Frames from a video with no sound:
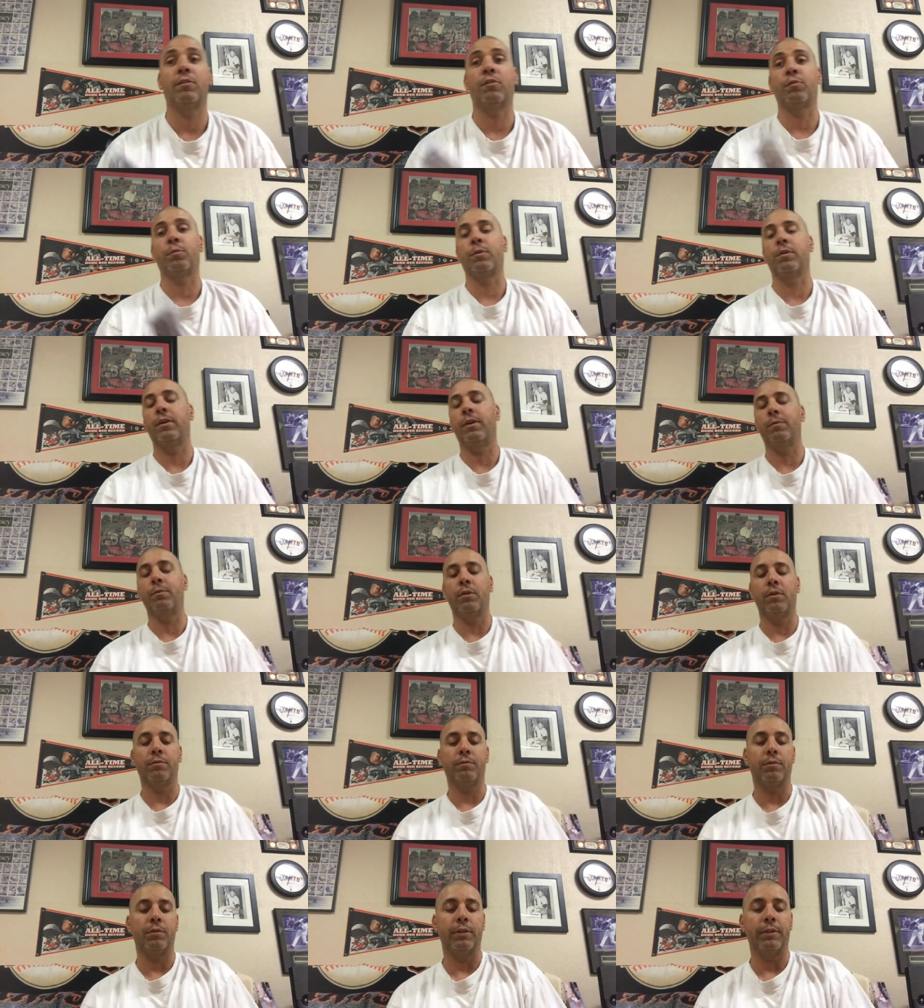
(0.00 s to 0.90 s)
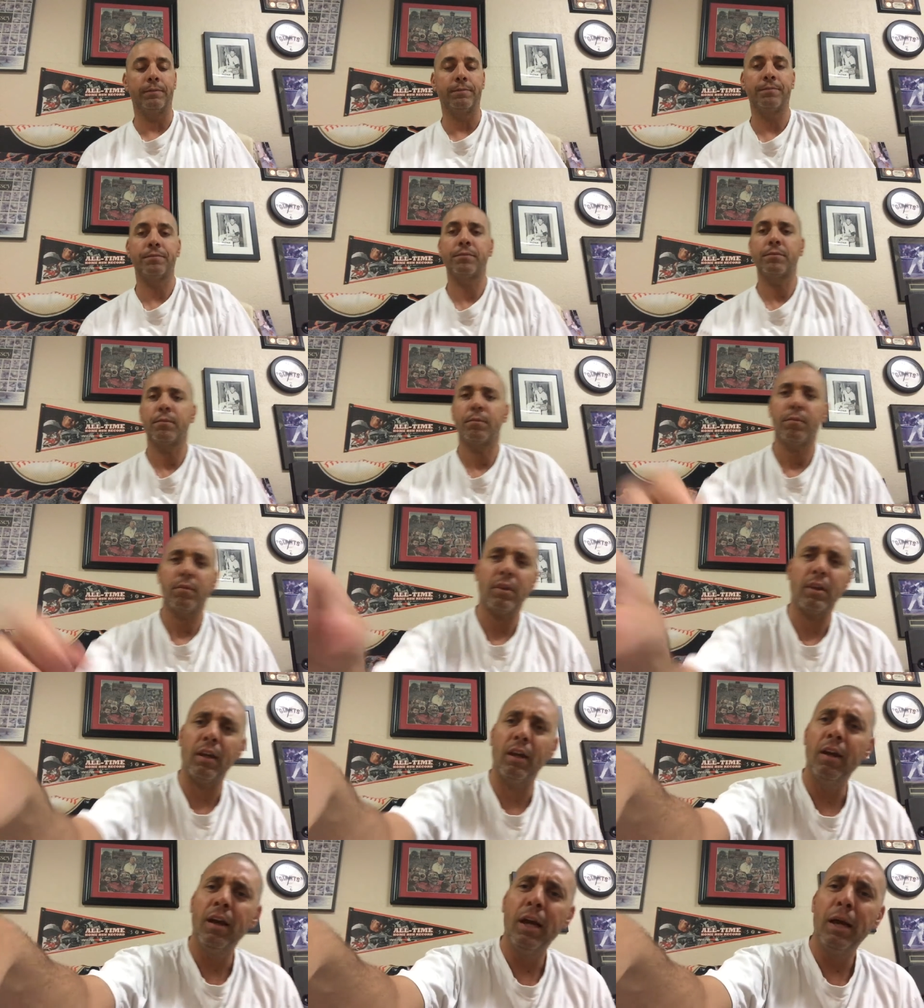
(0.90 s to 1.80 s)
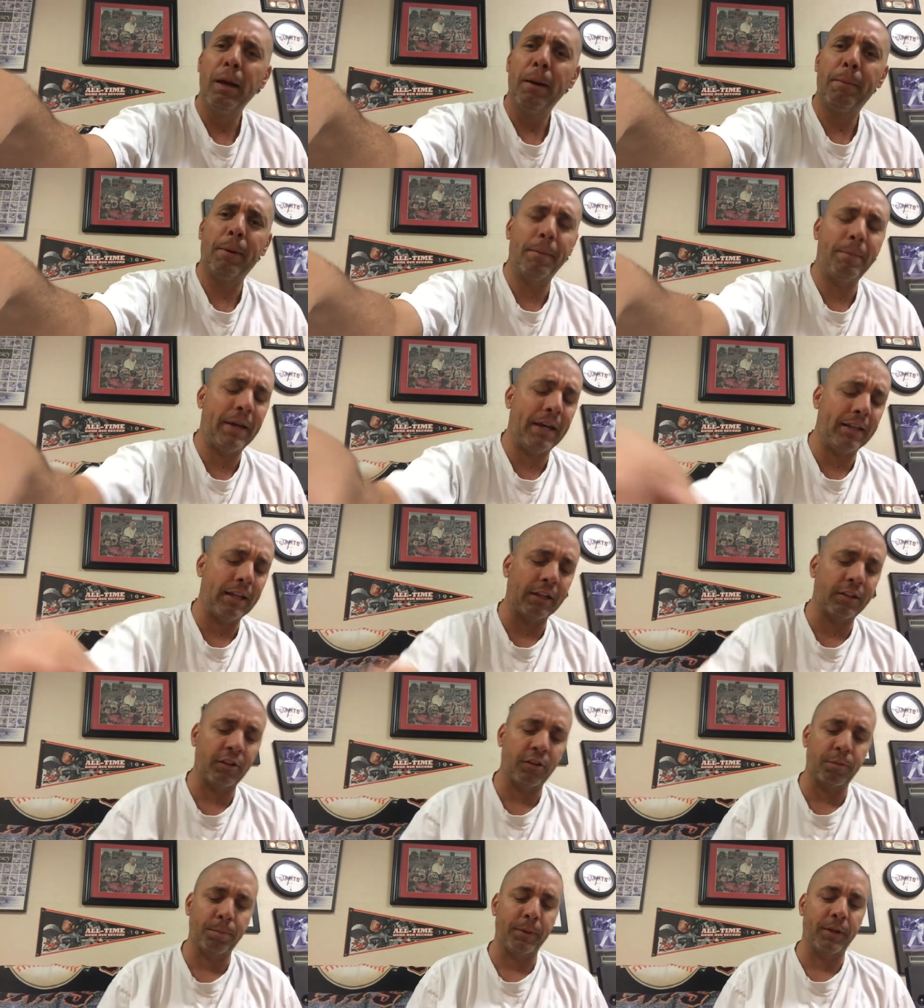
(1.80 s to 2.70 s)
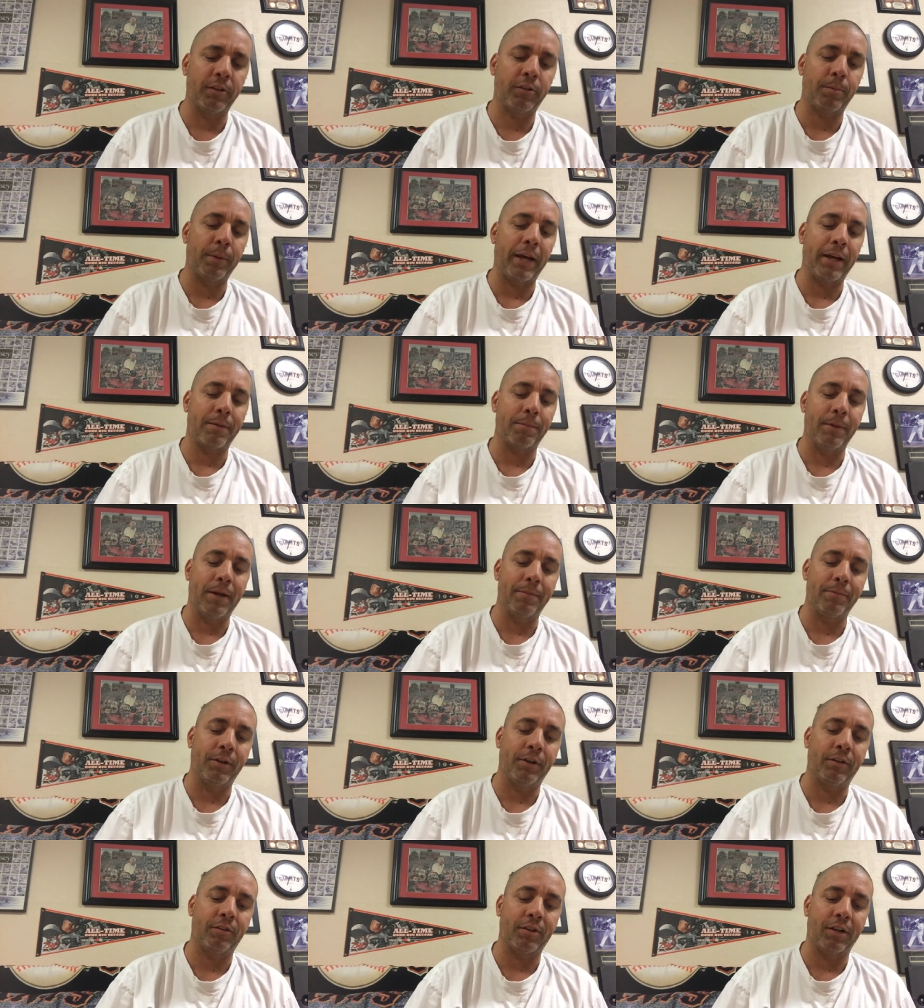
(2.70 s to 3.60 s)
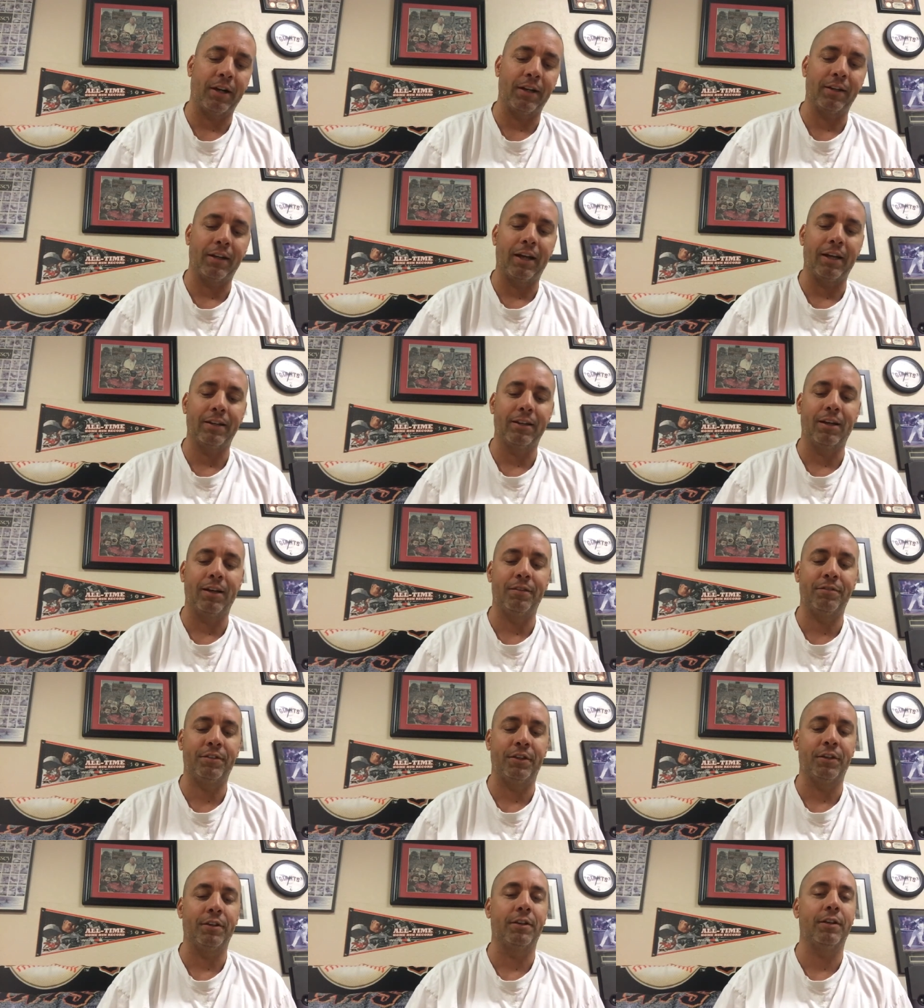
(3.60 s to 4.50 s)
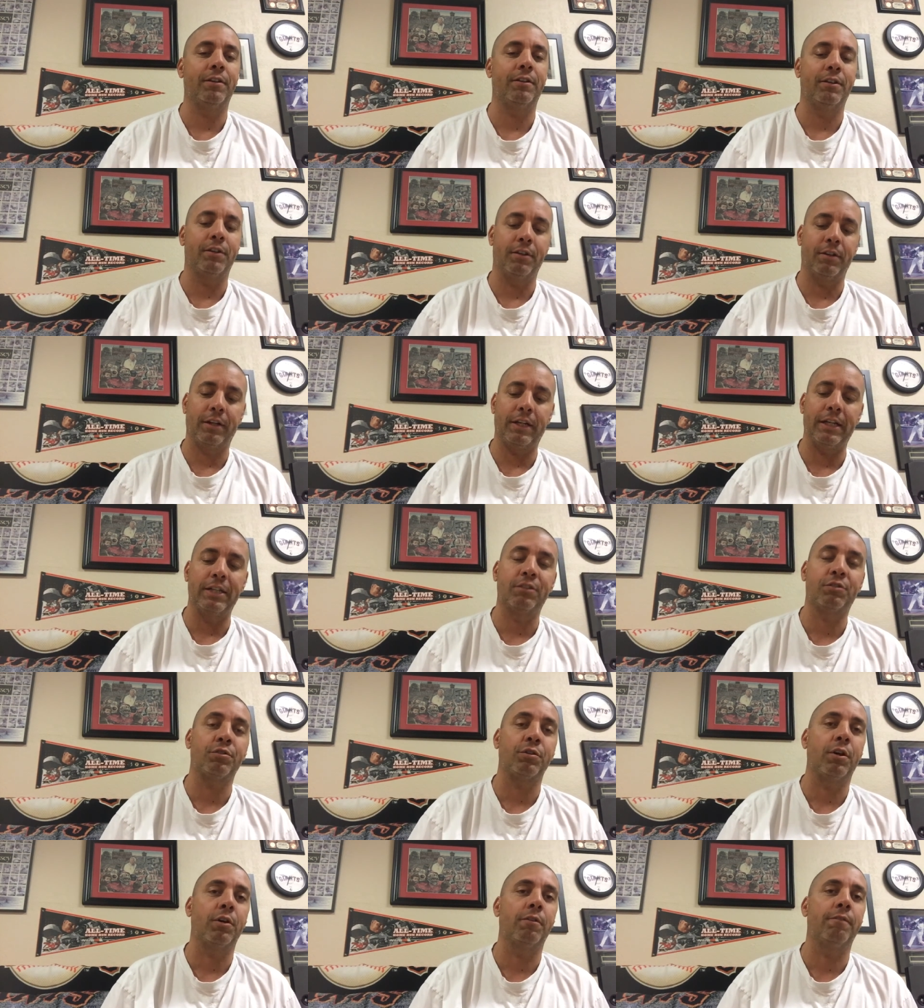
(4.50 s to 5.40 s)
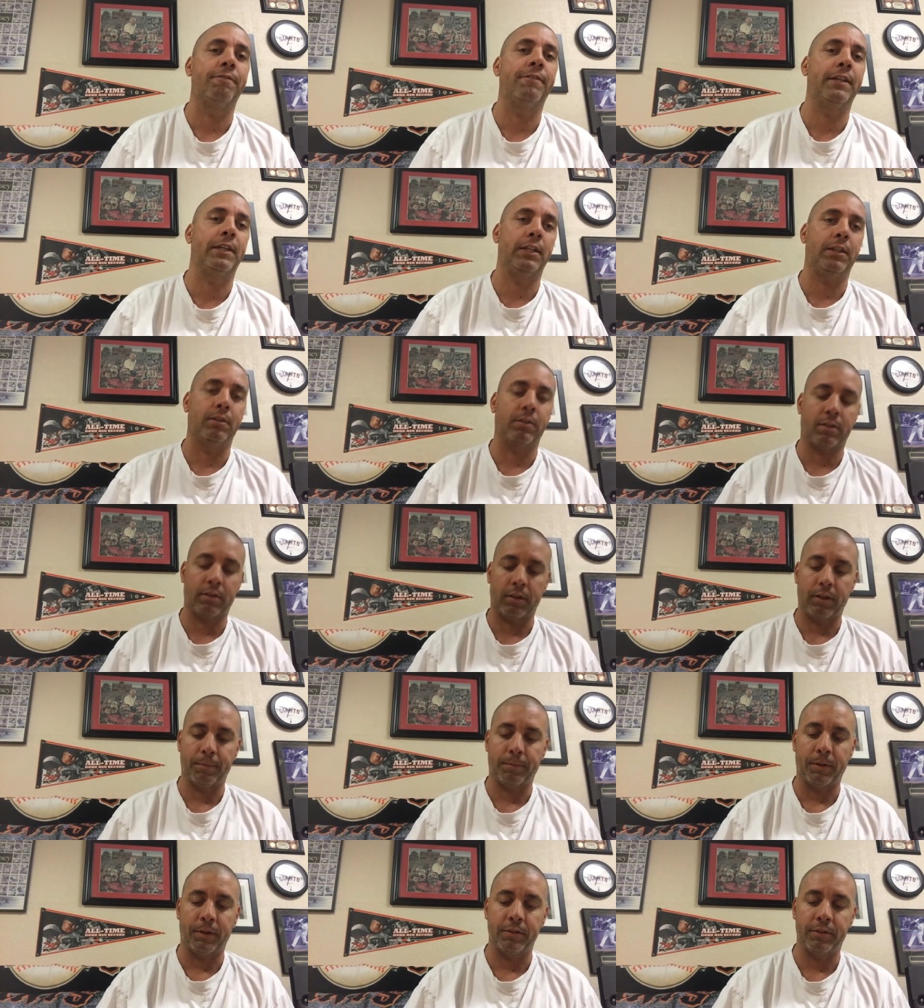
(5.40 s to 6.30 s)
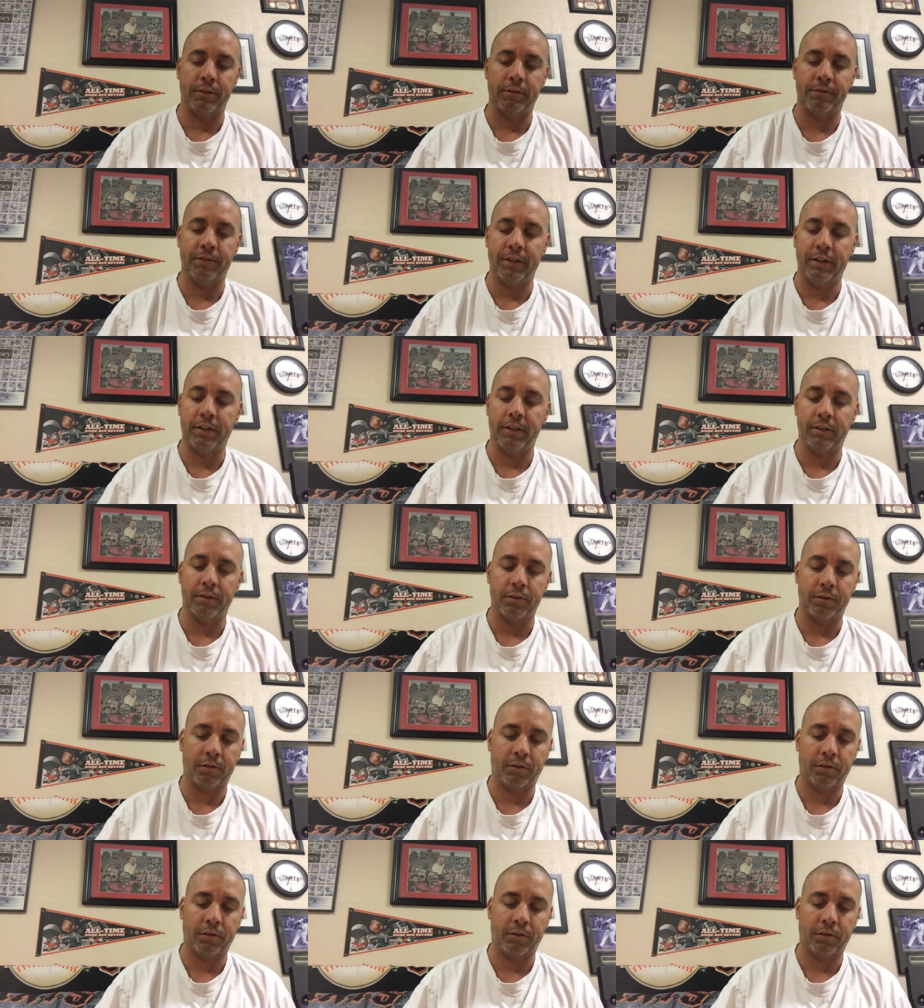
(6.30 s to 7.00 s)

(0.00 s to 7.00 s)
is where they would have went. But man, that just brings back memories, and I, I love your your intro video clip on your videos.